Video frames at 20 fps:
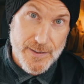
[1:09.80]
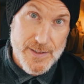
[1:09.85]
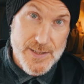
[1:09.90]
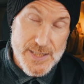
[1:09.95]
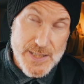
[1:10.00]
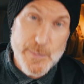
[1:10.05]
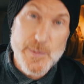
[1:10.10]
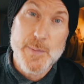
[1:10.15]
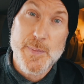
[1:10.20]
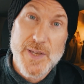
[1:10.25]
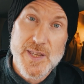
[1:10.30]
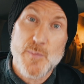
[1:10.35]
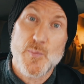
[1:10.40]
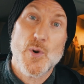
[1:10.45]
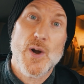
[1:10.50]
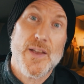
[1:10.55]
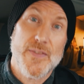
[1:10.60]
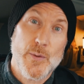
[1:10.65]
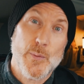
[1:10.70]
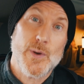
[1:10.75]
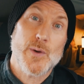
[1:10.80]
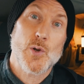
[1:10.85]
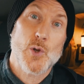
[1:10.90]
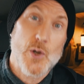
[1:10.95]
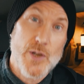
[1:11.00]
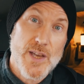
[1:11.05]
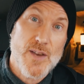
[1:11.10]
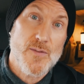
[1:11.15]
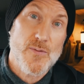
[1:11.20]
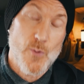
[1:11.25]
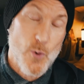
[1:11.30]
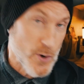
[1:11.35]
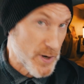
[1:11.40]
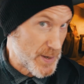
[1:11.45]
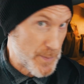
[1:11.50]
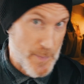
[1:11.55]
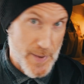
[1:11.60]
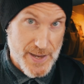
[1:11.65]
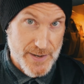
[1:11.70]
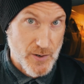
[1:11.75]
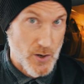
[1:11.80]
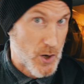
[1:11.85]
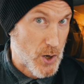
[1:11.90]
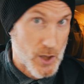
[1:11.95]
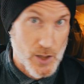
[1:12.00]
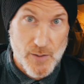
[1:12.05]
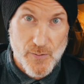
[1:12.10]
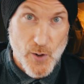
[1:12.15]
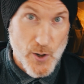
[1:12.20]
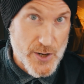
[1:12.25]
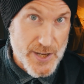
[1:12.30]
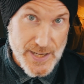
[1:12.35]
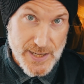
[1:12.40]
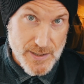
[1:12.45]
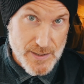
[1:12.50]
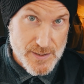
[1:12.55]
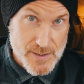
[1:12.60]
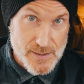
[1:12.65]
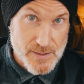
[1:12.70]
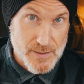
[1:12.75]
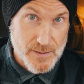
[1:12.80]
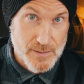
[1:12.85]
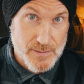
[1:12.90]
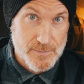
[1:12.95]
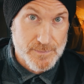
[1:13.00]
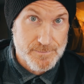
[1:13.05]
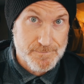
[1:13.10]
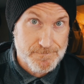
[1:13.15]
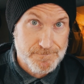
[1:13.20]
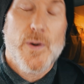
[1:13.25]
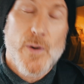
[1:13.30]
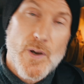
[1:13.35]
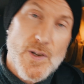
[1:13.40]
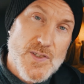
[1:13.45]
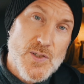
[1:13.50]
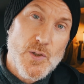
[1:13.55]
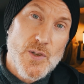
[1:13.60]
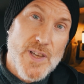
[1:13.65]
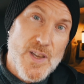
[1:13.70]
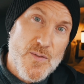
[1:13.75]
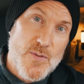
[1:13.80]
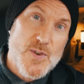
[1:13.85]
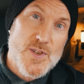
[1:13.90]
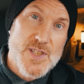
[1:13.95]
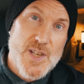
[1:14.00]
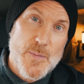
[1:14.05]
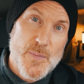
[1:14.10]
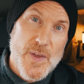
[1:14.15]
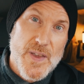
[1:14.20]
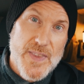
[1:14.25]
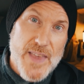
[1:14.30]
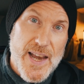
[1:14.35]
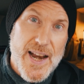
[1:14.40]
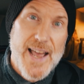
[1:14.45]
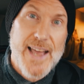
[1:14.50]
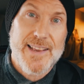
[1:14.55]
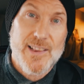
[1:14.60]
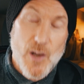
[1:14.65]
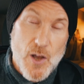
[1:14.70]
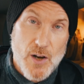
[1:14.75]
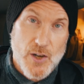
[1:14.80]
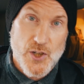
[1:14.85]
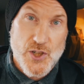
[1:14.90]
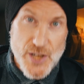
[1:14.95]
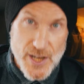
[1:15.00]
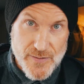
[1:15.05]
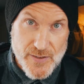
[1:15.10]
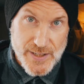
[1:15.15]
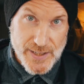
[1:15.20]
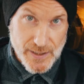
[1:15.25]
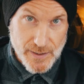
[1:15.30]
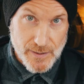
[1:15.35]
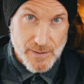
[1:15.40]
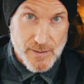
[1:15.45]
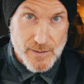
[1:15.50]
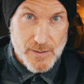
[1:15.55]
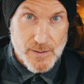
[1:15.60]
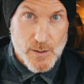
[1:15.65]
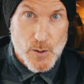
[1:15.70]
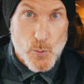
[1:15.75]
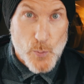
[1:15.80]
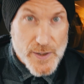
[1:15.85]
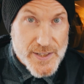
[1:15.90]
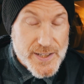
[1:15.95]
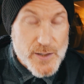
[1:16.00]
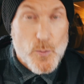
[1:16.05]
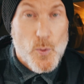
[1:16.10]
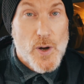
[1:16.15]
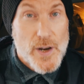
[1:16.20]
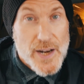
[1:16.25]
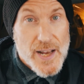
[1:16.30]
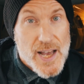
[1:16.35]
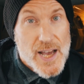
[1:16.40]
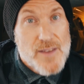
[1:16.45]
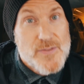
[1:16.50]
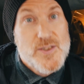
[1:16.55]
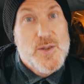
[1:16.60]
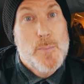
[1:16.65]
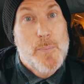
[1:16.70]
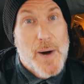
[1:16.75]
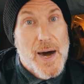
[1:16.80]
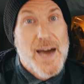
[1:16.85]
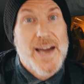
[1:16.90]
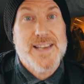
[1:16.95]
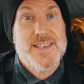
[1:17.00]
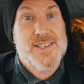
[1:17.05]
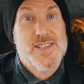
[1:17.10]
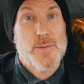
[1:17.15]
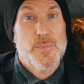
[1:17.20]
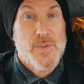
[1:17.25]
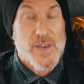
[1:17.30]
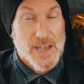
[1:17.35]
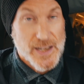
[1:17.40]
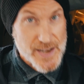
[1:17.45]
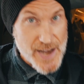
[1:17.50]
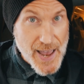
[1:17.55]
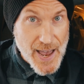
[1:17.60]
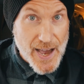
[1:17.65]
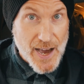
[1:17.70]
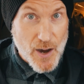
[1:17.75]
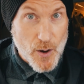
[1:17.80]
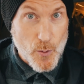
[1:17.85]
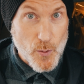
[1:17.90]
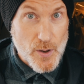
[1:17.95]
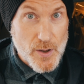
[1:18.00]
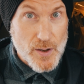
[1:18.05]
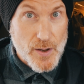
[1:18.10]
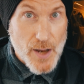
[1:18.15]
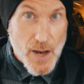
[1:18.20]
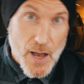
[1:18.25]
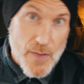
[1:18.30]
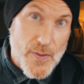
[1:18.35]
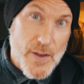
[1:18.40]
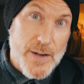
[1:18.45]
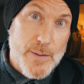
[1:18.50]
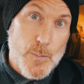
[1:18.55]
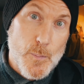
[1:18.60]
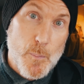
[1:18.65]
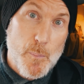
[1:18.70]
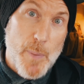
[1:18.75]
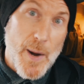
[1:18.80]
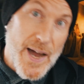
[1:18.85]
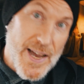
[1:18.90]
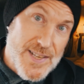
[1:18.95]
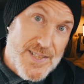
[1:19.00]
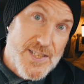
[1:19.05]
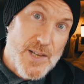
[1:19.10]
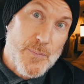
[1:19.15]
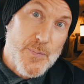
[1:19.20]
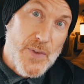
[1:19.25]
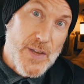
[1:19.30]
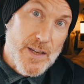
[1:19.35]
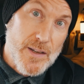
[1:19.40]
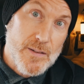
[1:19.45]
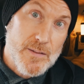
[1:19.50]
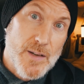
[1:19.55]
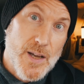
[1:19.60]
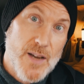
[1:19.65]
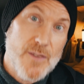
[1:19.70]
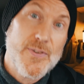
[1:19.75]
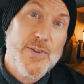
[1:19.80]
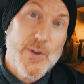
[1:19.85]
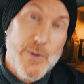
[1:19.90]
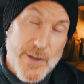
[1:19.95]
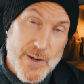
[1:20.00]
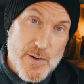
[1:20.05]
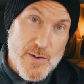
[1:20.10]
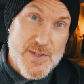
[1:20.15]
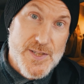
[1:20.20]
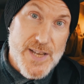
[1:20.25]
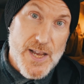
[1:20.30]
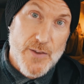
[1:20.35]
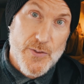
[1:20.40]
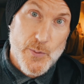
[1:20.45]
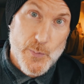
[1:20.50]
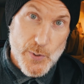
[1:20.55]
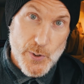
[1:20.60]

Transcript: seemed to be the brand that we were looking for. It met all of our needs. We were also looking for something that had longevity. We didn't want to have to buy something now and then buy something a few years down the